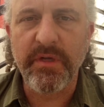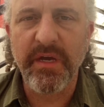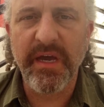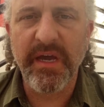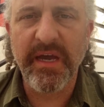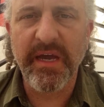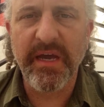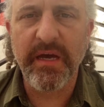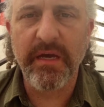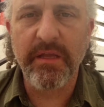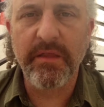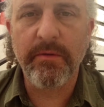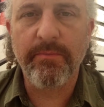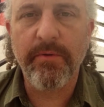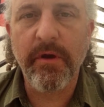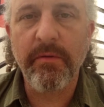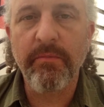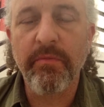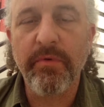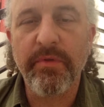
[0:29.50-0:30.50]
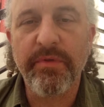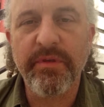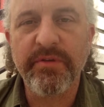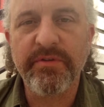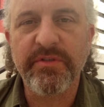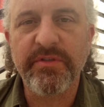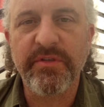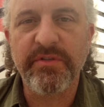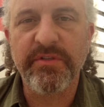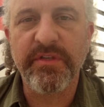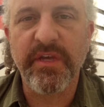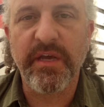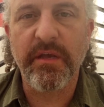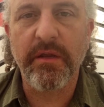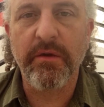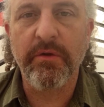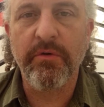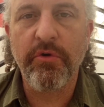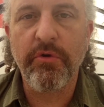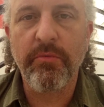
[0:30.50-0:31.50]
And the problem with this is
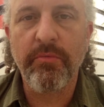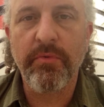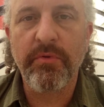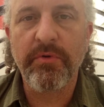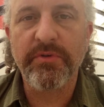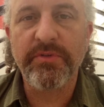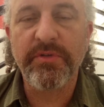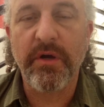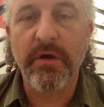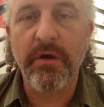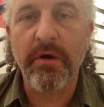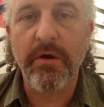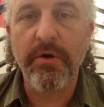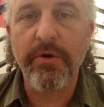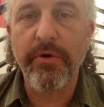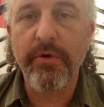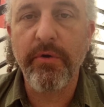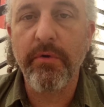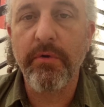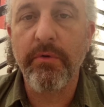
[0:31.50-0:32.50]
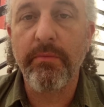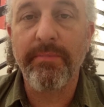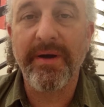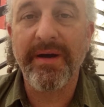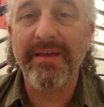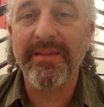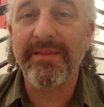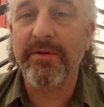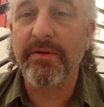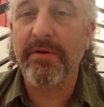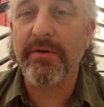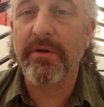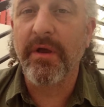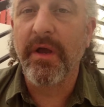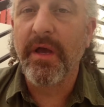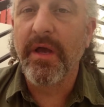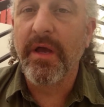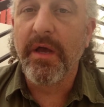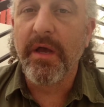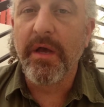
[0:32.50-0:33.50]
that nobles are known by their
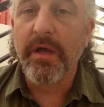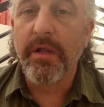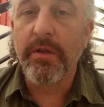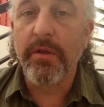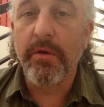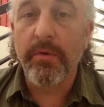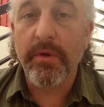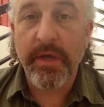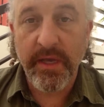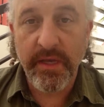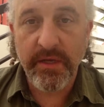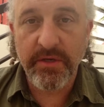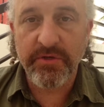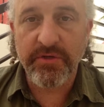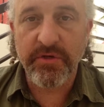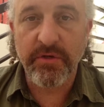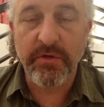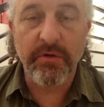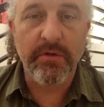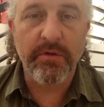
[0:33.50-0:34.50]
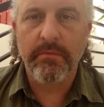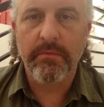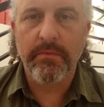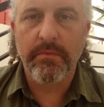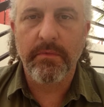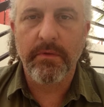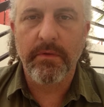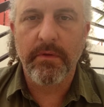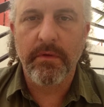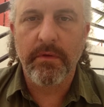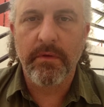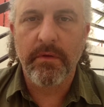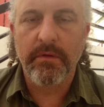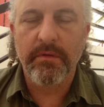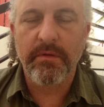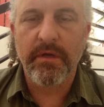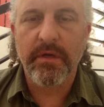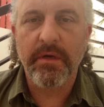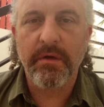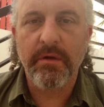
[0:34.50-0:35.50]
location.
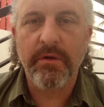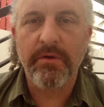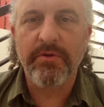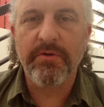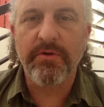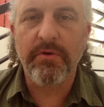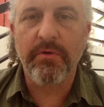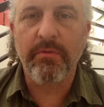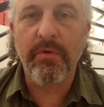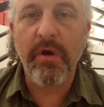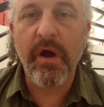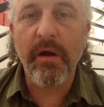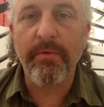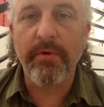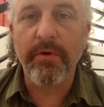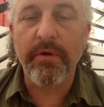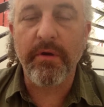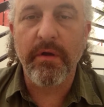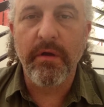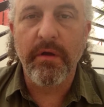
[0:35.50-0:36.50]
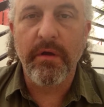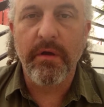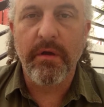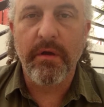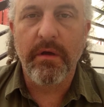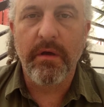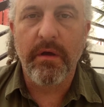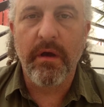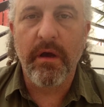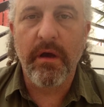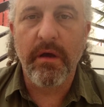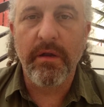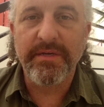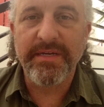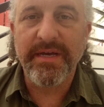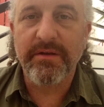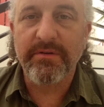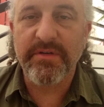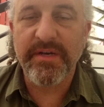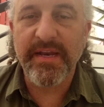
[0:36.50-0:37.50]
The character Robert on
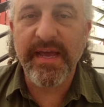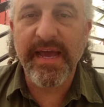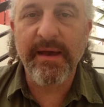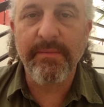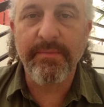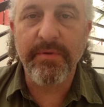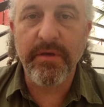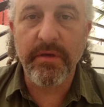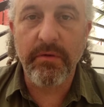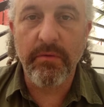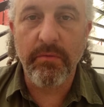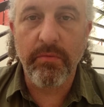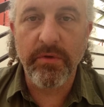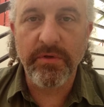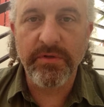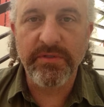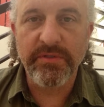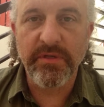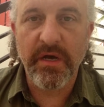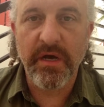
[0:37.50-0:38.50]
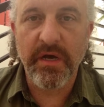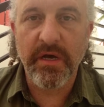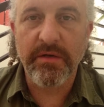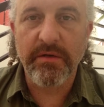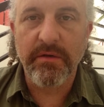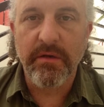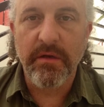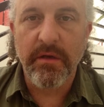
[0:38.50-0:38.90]
Downton Abbey was not